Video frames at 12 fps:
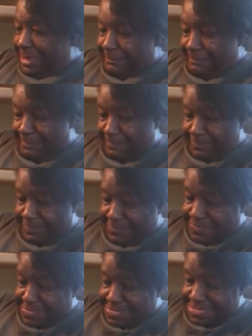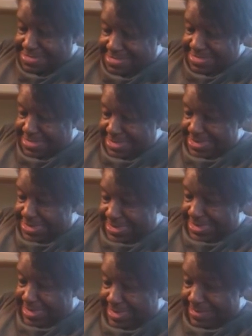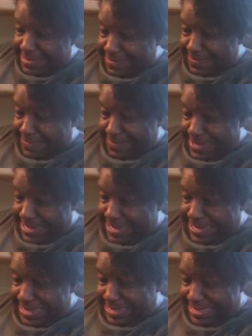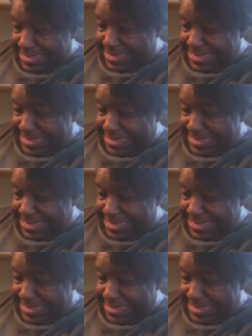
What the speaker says: God help her husband one day.